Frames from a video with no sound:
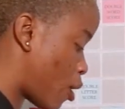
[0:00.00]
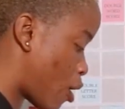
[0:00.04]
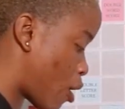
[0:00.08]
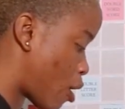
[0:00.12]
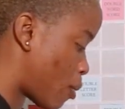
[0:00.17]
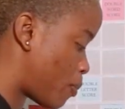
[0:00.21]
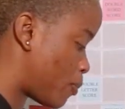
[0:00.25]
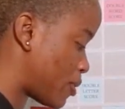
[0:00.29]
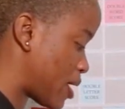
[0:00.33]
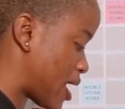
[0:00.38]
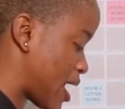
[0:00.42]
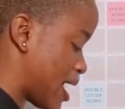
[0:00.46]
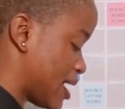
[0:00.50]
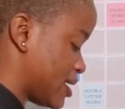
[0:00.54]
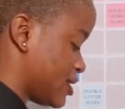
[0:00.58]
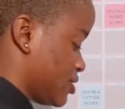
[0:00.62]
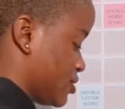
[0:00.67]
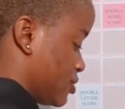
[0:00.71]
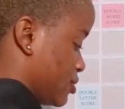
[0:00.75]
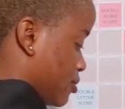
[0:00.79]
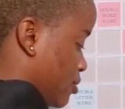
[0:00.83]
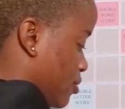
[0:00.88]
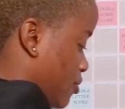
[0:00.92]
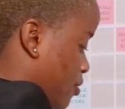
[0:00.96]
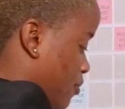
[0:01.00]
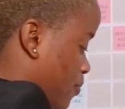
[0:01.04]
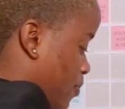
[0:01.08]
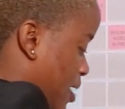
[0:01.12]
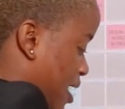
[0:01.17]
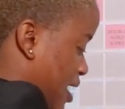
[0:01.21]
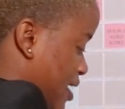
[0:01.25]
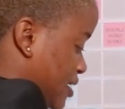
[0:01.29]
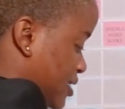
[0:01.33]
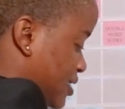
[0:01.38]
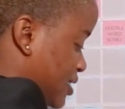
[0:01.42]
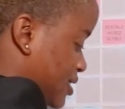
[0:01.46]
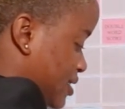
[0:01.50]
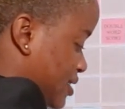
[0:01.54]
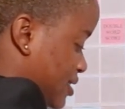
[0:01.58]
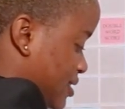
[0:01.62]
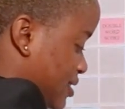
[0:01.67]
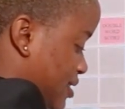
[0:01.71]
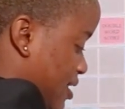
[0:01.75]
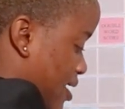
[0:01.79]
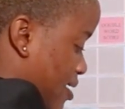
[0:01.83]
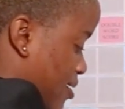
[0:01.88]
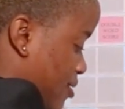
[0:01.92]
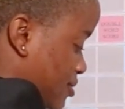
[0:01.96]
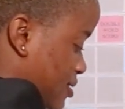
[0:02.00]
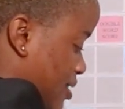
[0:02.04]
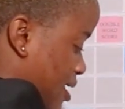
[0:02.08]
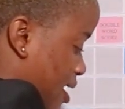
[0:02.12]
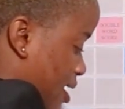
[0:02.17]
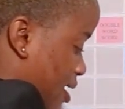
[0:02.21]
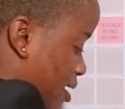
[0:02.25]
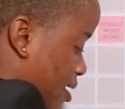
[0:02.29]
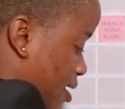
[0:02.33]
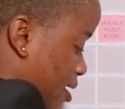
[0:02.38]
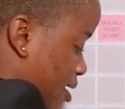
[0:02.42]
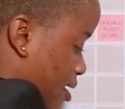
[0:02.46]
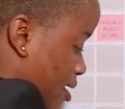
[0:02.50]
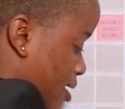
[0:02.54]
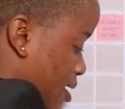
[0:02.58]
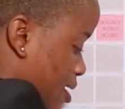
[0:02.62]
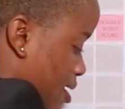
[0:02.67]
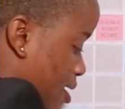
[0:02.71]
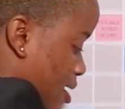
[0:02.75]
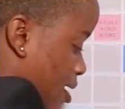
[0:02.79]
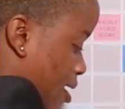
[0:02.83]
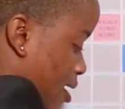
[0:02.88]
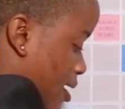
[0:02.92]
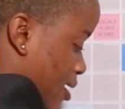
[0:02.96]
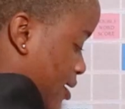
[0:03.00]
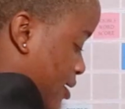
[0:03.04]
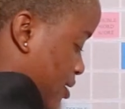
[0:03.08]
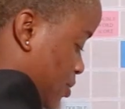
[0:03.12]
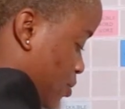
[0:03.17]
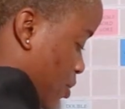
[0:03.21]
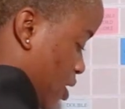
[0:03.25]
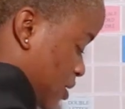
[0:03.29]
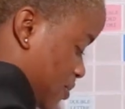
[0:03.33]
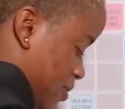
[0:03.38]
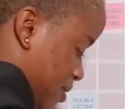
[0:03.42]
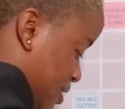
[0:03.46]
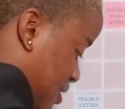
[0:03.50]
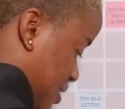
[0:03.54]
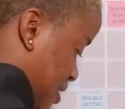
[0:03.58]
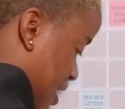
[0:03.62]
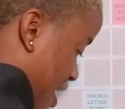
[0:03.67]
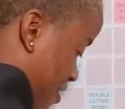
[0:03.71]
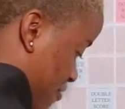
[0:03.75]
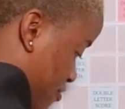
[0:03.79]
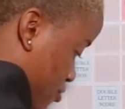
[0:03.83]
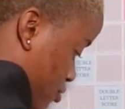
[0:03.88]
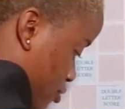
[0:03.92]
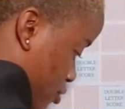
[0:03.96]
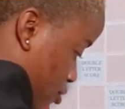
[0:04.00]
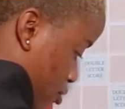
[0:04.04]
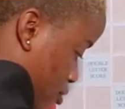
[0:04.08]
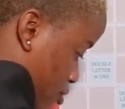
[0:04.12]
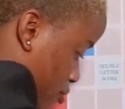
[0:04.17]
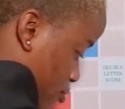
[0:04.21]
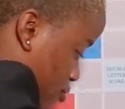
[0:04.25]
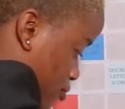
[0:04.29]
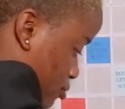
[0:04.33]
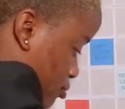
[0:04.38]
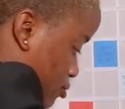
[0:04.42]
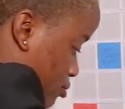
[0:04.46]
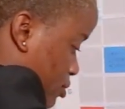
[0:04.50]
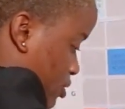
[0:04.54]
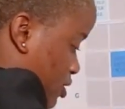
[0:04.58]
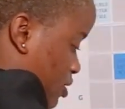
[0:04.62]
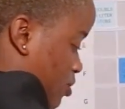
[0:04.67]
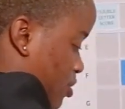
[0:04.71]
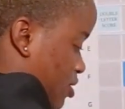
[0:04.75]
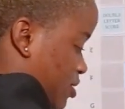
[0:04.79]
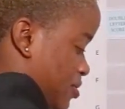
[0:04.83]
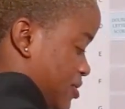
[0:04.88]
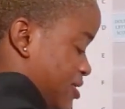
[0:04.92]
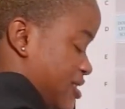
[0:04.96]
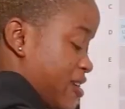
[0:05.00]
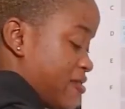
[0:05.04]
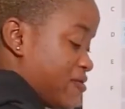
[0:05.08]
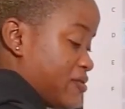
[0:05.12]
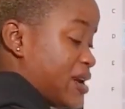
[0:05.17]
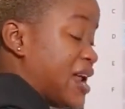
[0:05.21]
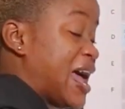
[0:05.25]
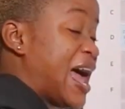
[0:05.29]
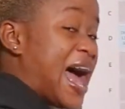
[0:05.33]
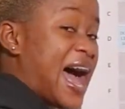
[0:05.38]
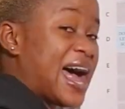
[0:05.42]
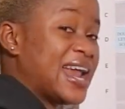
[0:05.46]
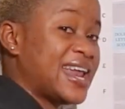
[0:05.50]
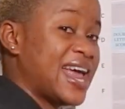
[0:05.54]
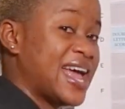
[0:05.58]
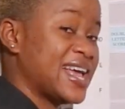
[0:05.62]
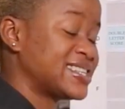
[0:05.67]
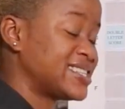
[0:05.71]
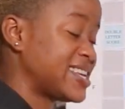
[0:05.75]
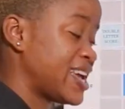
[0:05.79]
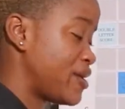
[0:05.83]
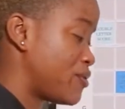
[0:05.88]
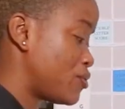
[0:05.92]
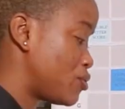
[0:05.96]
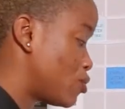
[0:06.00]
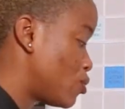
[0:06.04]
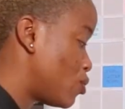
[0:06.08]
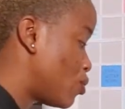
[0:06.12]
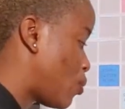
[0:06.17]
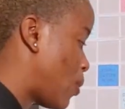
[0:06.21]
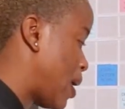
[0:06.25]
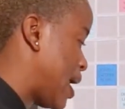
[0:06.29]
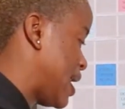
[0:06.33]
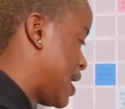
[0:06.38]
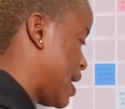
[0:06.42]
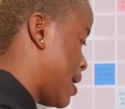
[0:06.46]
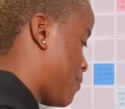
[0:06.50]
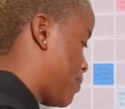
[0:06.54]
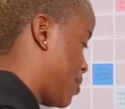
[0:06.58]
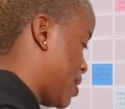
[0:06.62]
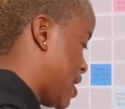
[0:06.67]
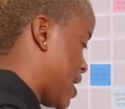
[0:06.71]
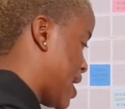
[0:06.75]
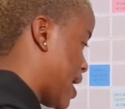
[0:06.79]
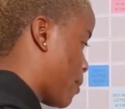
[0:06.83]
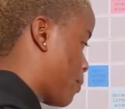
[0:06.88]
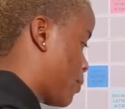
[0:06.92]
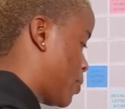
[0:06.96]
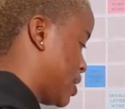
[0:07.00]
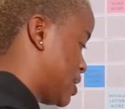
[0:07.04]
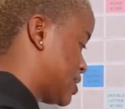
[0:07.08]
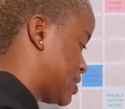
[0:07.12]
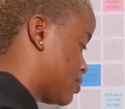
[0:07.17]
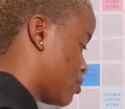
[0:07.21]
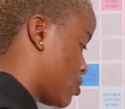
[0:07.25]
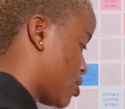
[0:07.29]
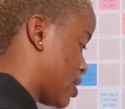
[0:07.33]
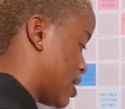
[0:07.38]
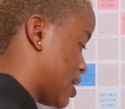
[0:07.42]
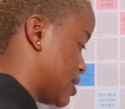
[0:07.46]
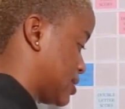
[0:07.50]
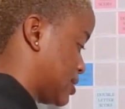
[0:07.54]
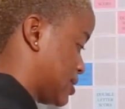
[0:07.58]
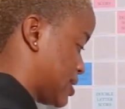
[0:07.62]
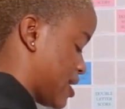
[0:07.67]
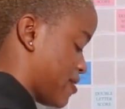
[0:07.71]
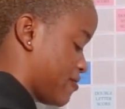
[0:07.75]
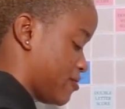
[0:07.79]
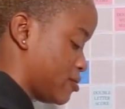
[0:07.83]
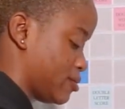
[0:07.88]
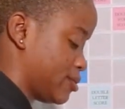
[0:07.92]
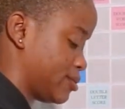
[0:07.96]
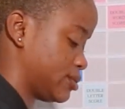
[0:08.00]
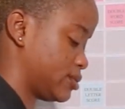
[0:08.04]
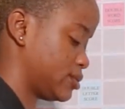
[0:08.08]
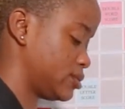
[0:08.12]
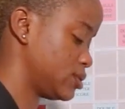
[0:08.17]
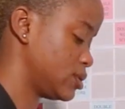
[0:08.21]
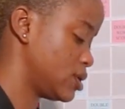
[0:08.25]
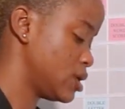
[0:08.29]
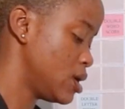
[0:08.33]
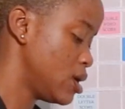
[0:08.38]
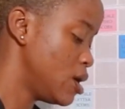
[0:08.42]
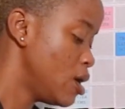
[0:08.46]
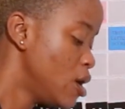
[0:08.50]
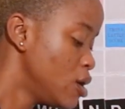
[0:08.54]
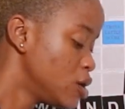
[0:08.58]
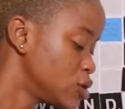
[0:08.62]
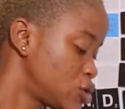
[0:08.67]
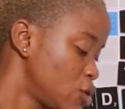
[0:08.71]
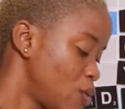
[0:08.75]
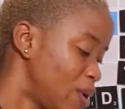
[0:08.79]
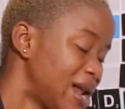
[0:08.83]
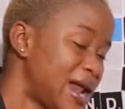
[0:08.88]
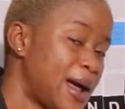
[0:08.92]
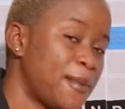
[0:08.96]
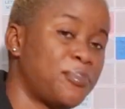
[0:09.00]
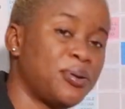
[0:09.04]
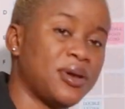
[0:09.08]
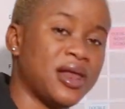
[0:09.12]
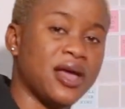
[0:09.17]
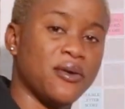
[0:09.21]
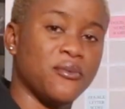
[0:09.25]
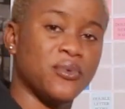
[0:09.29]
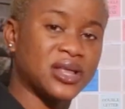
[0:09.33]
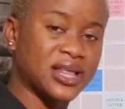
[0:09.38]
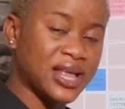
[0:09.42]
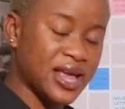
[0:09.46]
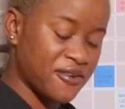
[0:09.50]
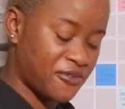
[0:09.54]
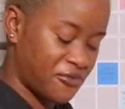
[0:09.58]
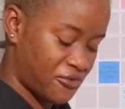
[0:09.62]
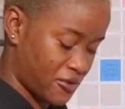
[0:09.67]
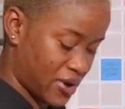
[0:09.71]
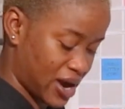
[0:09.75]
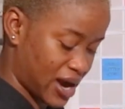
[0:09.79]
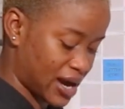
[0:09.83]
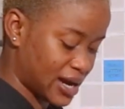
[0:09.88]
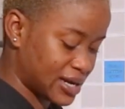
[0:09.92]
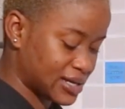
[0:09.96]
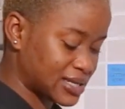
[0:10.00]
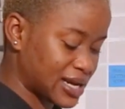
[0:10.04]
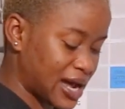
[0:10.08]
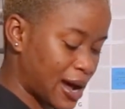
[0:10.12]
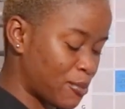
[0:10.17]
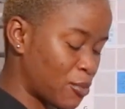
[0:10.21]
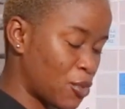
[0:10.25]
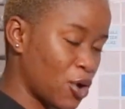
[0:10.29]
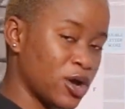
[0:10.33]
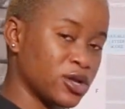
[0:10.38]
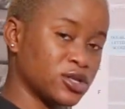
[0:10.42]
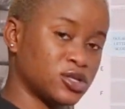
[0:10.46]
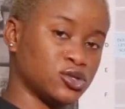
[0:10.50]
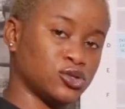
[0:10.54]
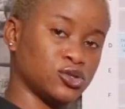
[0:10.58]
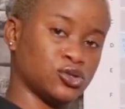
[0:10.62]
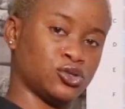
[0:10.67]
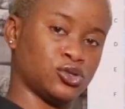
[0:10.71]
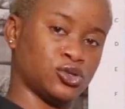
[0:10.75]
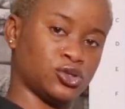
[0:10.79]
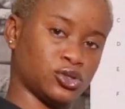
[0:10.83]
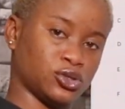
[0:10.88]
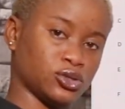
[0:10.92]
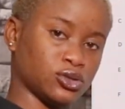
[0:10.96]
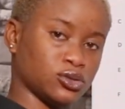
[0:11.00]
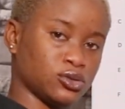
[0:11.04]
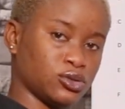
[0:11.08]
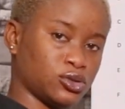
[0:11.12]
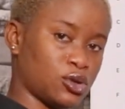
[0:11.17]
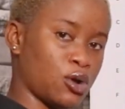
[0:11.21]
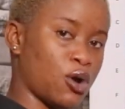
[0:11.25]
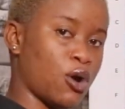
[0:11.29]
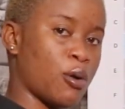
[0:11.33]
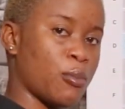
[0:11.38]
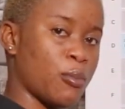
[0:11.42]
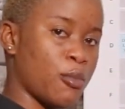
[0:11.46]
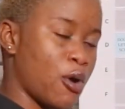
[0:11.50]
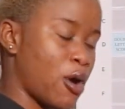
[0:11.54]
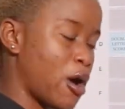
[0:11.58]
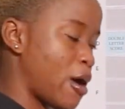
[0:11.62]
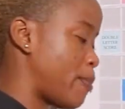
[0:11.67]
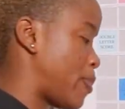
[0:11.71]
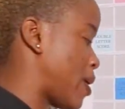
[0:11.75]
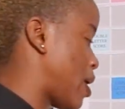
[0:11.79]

pop and replenishes his tiles. Like it must be 7 or it must be 7. And there is a rule when a player picks more than 7. So when I'm playing with a friend, I'm going to talk more